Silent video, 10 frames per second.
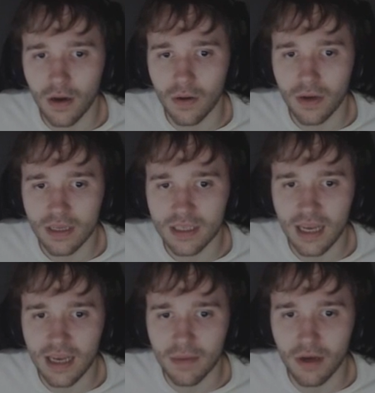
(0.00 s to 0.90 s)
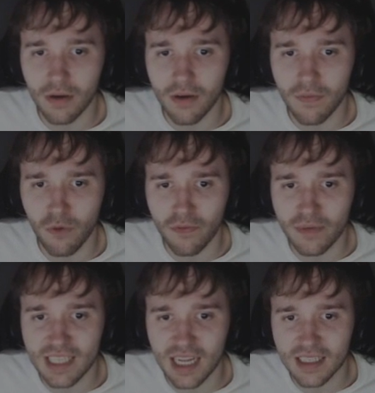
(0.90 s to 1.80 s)
Oh, is that Hypno? What
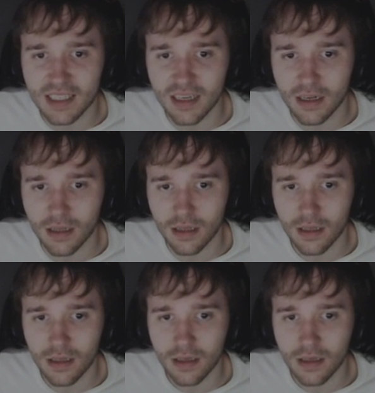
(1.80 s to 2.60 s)
if we stand still?